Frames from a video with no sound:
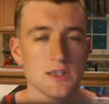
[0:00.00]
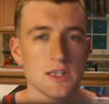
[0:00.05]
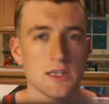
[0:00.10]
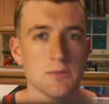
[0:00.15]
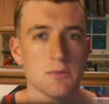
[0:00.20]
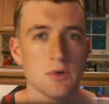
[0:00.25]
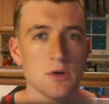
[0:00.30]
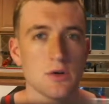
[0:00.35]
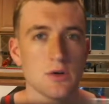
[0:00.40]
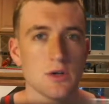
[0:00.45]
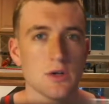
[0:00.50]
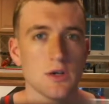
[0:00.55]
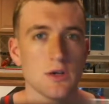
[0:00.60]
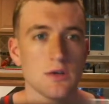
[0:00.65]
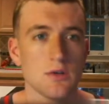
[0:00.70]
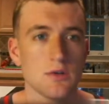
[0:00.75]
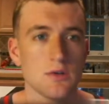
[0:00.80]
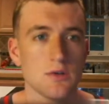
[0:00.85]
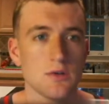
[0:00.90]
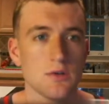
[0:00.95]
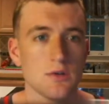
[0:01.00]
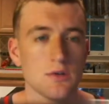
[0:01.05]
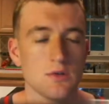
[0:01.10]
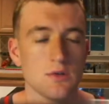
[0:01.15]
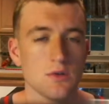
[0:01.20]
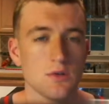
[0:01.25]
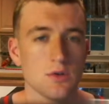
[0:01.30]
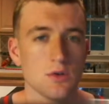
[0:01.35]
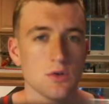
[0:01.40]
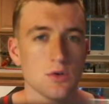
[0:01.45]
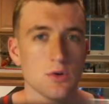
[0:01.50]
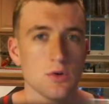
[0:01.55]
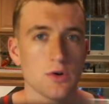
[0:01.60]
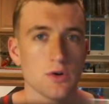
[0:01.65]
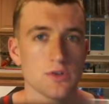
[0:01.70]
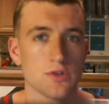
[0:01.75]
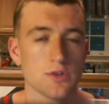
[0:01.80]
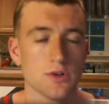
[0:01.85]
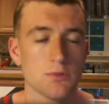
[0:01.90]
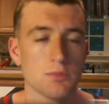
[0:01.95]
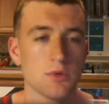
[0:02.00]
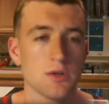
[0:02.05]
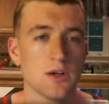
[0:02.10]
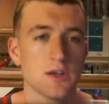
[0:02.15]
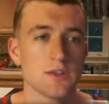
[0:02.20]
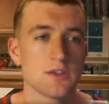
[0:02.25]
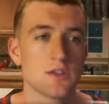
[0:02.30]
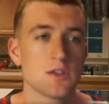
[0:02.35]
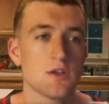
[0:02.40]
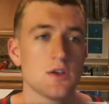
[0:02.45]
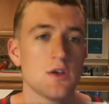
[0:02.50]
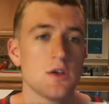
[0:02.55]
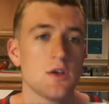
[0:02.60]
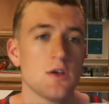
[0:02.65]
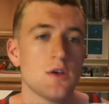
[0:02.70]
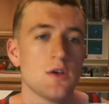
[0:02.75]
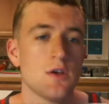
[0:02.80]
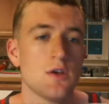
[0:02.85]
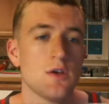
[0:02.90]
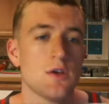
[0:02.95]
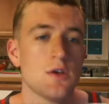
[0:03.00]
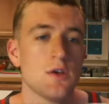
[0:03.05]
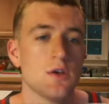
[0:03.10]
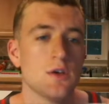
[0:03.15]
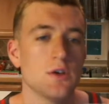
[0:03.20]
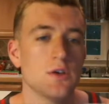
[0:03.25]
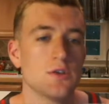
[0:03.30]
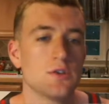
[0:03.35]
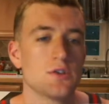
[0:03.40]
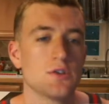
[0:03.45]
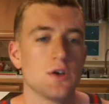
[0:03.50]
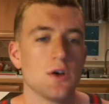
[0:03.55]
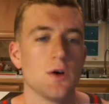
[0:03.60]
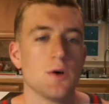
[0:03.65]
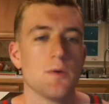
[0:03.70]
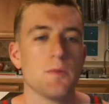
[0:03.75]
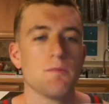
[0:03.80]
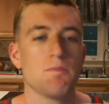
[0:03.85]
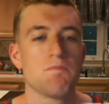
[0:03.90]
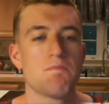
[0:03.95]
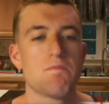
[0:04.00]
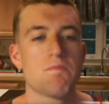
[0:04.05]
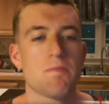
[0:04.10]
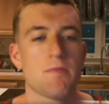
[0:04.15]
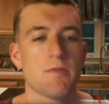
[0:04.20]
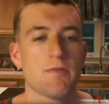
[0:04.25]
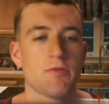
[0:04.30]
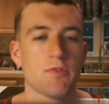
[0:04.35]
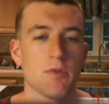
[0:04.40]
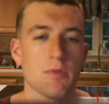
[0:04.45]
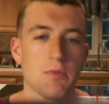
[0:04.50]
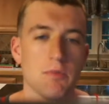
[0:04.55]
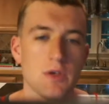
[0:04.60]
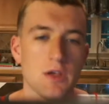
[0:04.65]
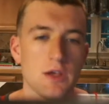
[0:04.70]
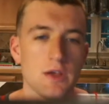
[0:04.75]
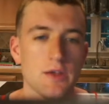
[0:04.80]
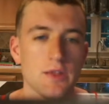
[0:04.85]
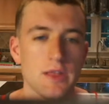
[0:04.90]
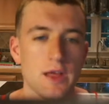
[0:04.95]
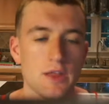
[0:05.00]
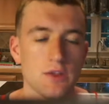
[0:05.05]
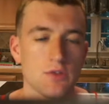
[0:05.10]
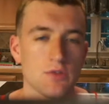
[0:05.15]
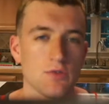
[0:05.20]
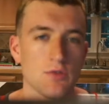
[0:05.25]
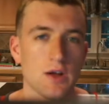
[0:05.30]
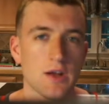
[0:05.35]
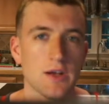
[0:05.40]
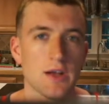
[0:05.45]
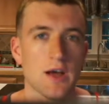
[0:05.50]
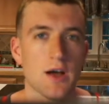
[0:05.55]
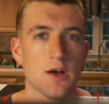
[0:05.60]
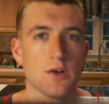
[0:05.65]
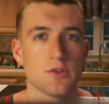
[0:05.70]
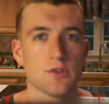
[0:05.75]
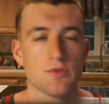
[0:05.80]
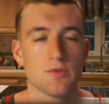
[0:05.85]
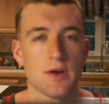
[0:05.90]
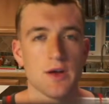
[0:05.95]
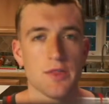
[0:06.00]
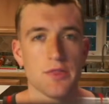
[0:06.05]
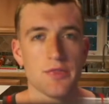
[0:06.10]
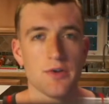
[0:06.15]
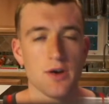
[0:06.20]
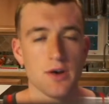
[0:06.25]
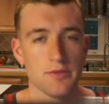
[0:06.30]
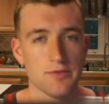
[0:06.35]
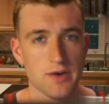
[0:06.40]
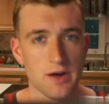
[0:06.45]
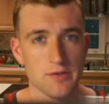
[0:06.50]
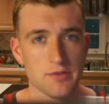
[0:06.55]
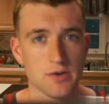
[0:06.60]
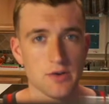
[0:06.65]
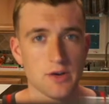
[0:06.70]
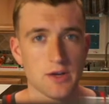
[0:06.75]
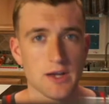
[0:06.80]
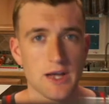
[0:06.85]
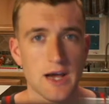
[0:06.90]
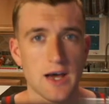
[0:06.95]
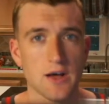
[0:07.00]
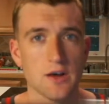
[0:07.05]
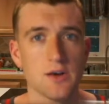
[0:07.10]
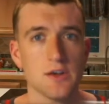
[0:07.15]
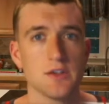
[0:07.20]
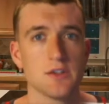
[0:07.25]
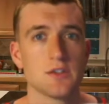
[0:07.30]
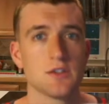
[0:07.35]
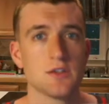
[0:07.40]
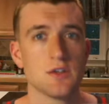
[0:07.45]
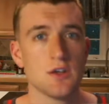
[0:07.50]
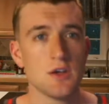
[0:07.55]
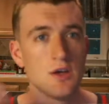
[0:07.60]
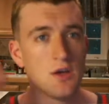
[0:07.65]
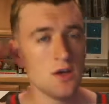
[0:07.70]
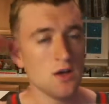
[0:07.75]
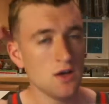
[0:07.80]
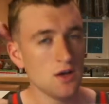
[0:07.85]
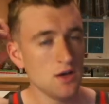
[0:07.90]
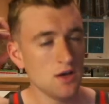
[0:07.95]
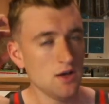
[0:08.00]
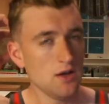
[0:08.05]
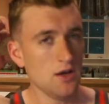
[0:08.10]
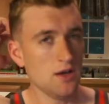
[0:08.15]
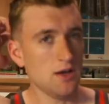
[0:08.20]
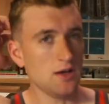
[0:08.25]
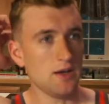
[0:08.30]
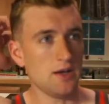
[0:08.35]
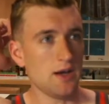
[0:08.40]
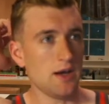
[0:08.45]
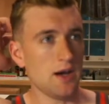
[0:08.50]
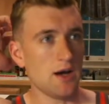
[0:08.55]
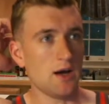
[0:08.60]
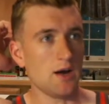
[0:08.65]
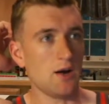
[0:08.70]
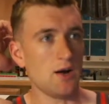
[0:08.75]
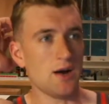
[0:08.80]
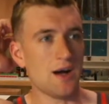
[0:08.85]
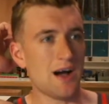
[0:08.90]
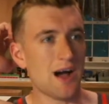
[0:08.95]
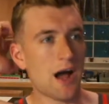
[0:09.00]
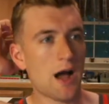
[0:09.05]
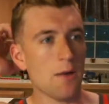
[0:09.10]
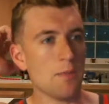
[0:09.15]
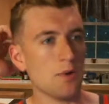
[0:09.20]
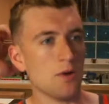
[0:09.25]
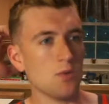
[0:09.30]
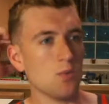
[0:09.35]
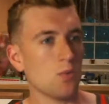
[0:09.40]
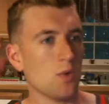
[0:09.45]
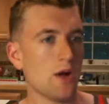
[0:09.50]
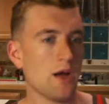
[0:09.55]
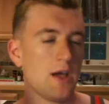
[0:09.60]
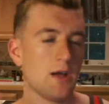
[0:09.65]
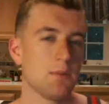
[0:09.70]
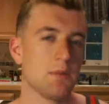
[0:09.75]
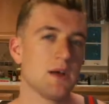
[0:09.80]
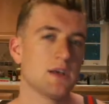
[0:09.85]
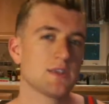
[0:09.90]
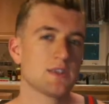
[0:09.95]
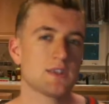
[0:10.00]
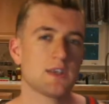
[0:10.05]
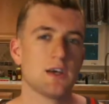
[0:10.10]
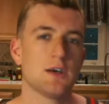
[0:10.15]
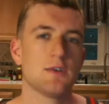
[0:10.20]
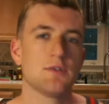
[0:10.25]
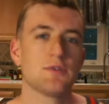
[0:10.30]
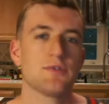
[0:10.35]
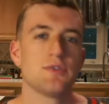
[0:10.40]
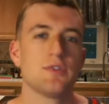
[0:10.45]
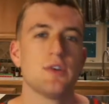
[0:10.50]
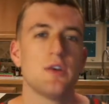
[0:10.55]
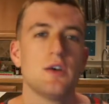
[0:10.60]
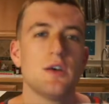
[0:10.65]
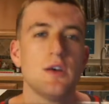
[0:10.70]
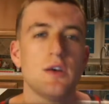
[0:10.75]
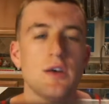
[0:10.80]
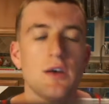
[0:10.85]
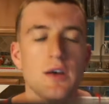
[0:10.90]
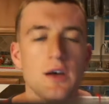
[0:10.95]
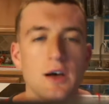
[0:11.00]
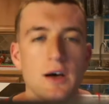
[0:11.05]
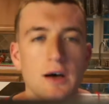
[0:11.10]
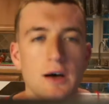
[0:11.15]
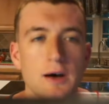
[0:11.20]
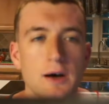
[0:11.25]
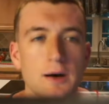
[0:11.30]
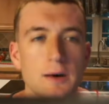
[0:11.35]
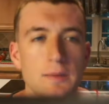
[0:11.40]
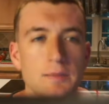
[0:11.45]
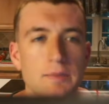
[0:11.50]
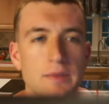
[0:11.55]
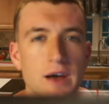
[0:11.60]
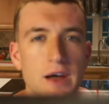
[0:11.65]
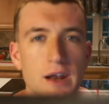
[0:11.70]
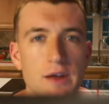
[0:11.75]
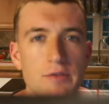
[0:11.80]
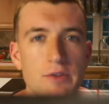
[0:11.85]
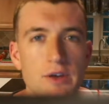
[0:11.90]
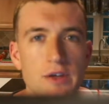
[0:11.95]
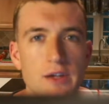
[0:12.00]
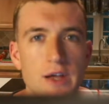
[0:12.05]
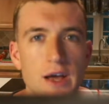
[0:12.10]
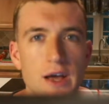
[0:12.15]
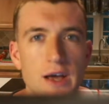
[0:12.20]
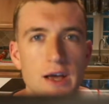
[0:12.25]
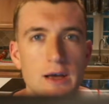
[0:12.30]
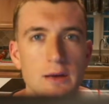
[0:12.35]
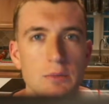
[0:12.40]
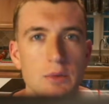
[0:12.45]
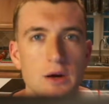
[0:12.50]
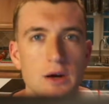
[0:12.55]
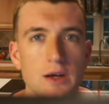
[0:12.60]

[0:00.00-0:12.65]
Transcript: lean bulking caloric surplus. So for me, that's right now it's around 3,500 calories. Now I've been weighing myself, not every day,